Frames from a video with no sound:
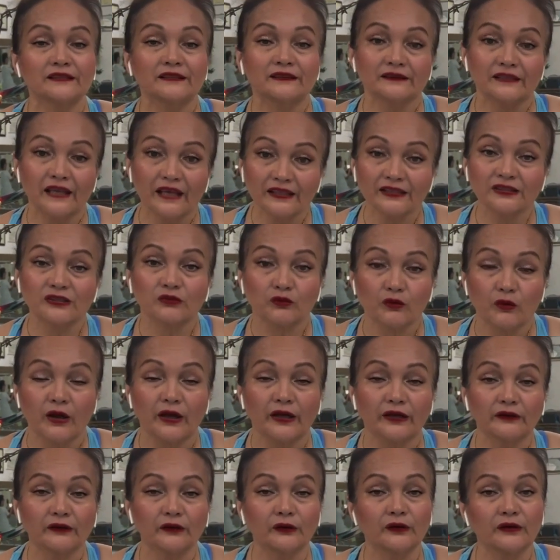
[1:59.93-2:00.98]
That's
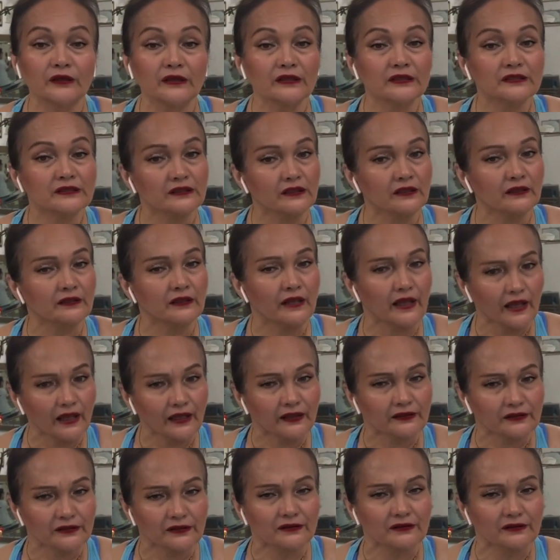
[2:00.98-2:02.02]
why there is an
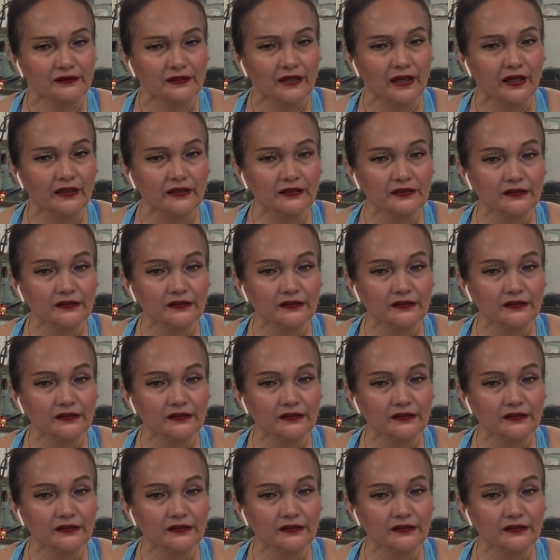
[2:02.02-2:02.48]
exercise